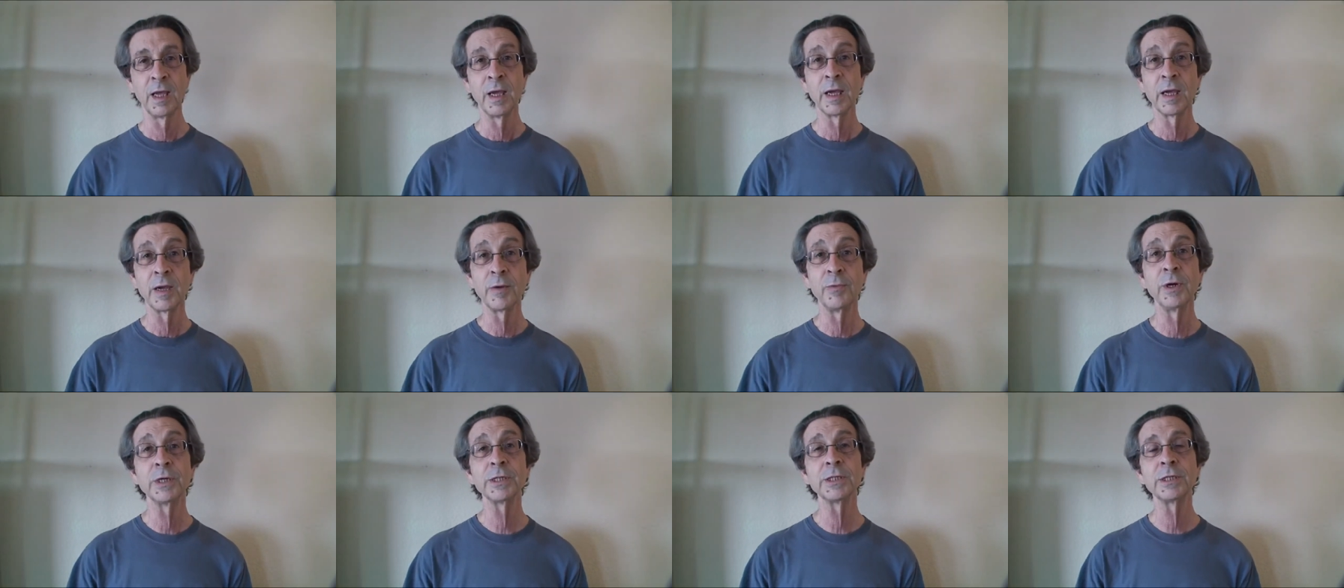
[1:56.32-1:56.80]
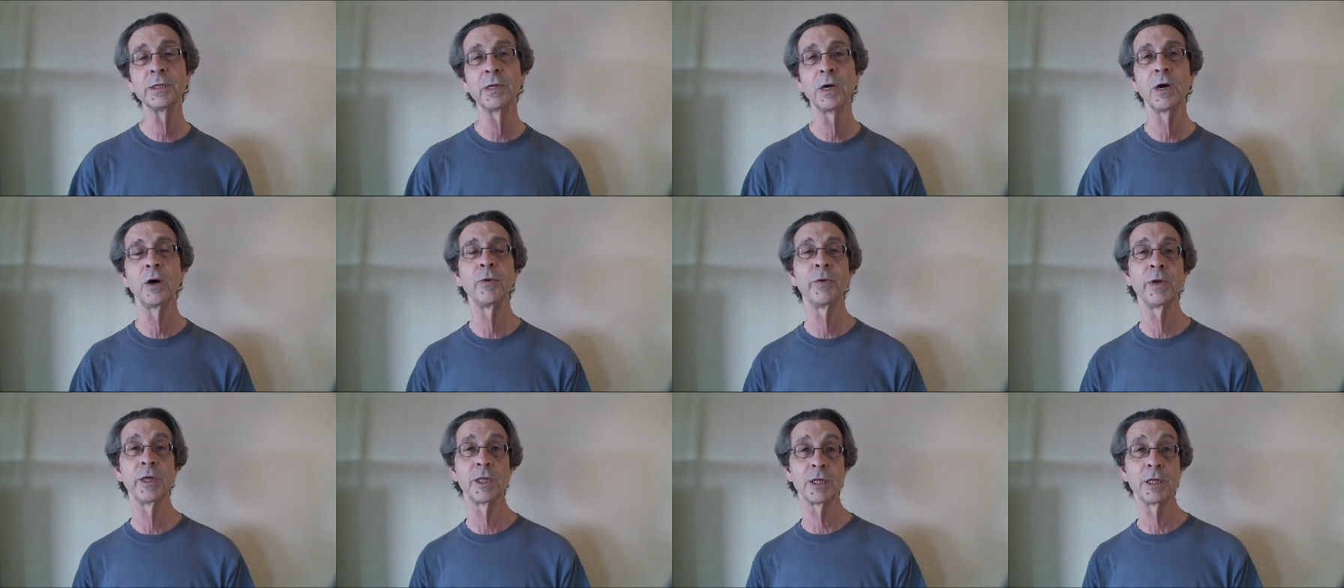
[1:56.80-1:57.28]
It wasn't
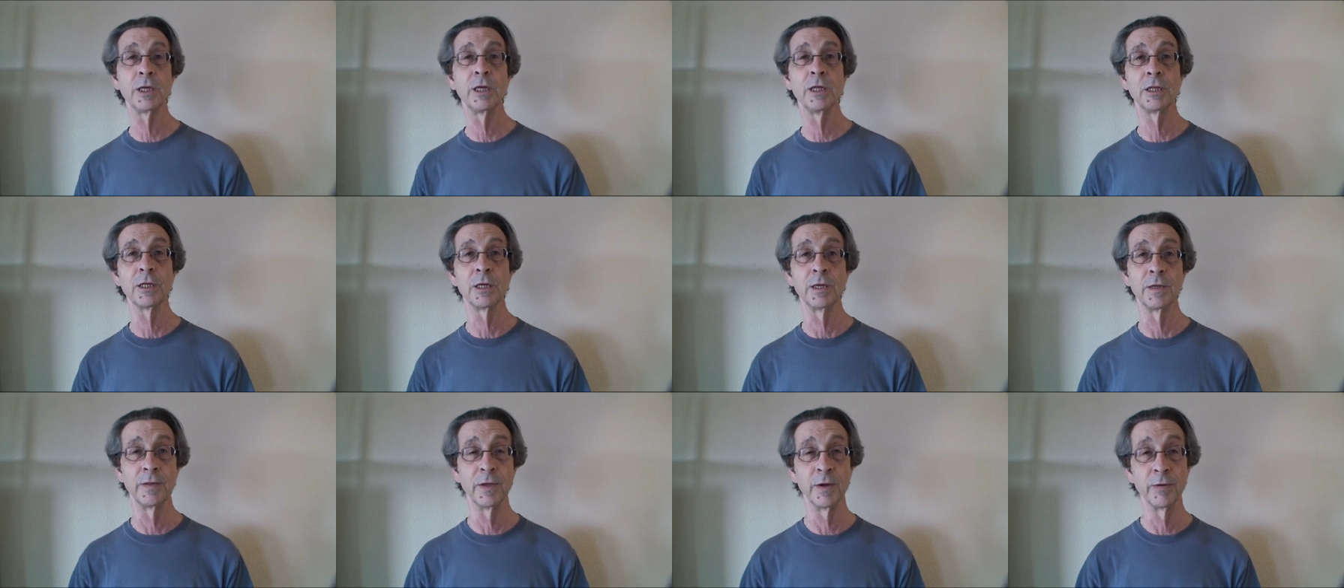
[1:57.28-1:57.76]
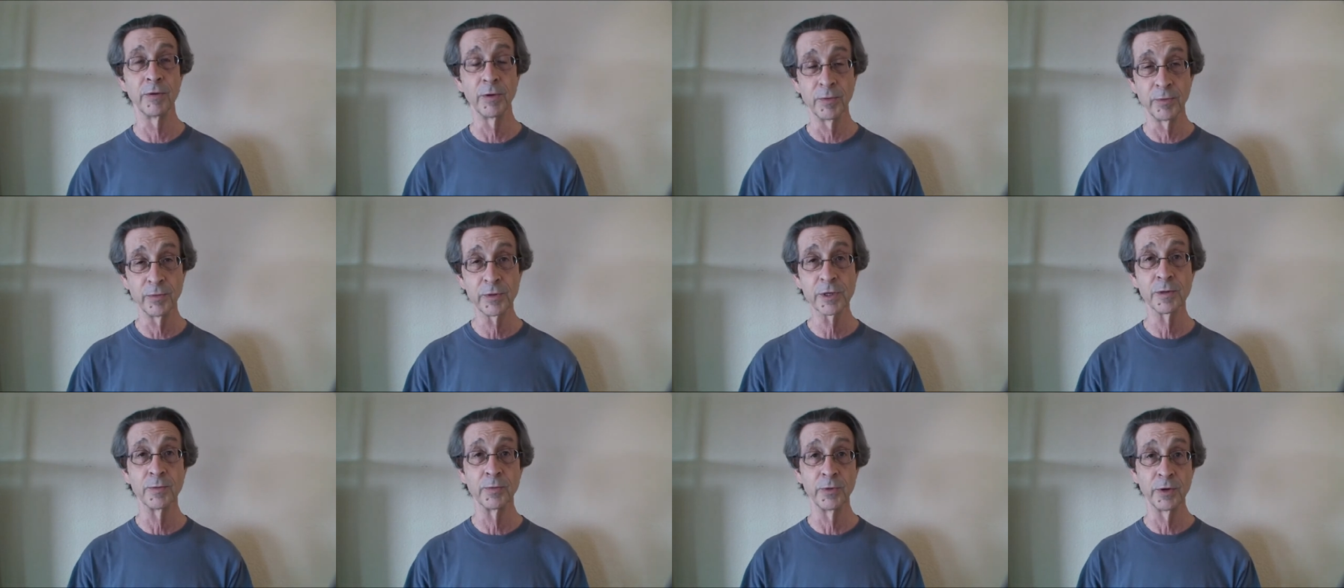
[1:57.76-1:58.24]
always easy. There were
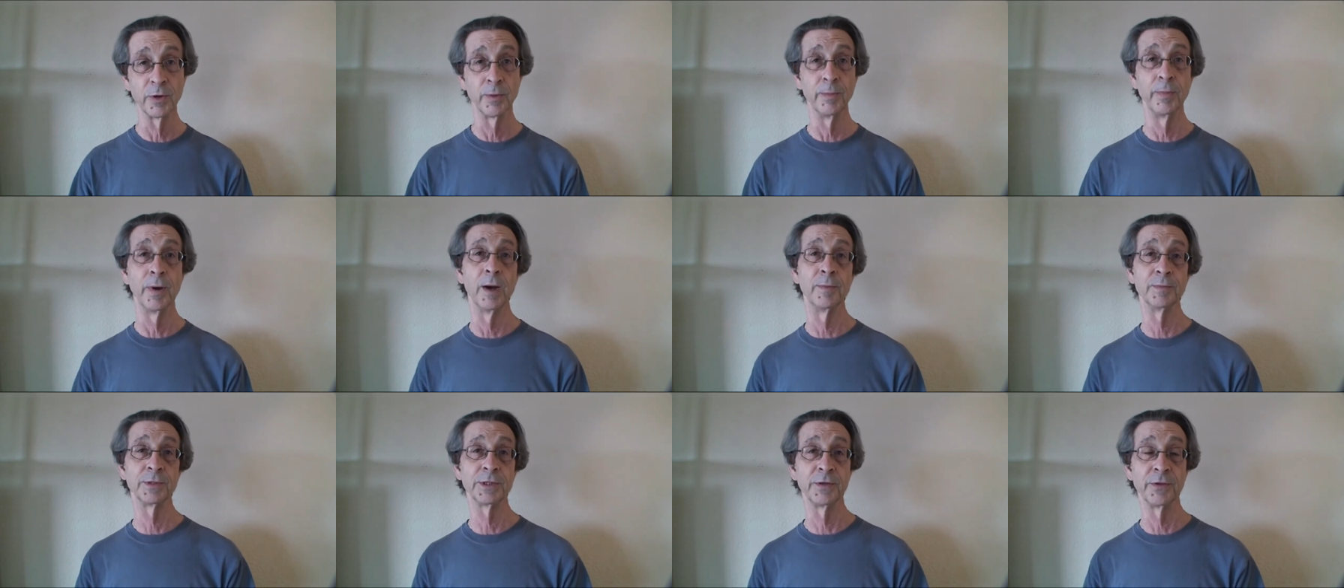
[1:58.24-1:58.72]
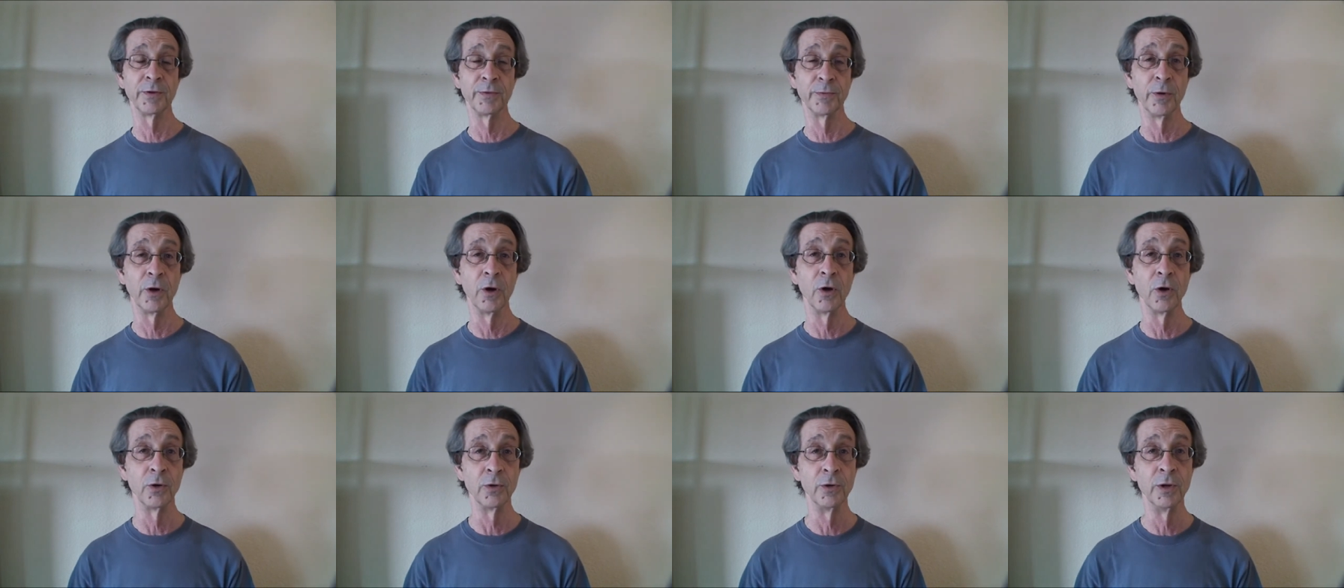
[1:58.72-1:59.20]
some real bumps in the
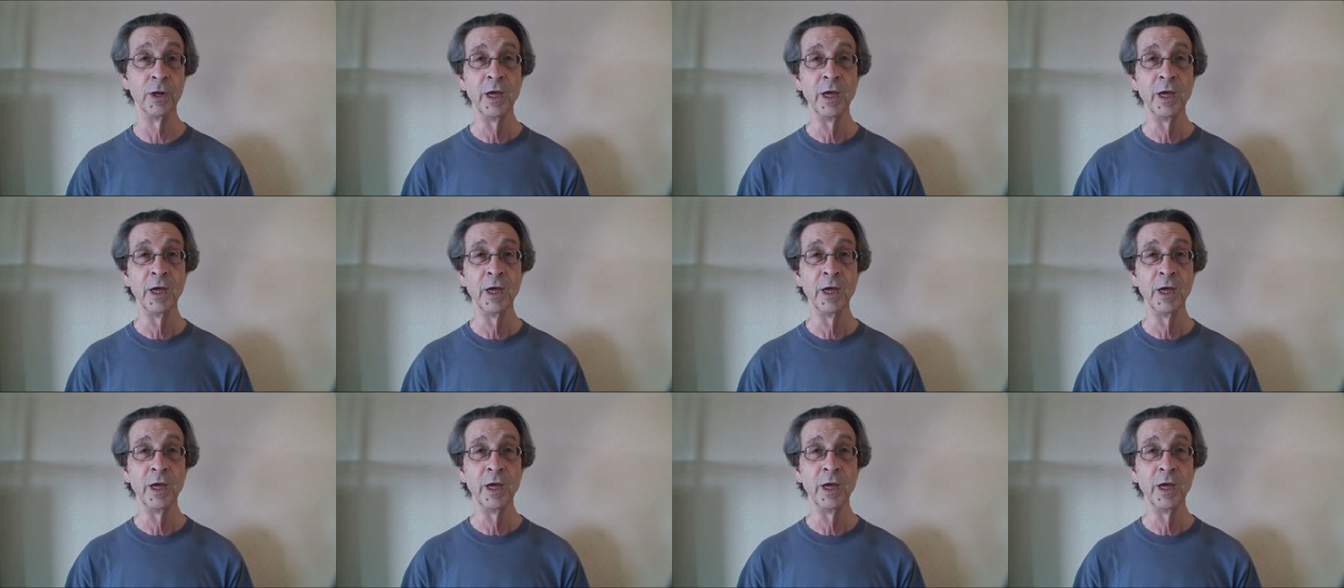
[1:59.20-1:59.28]
road,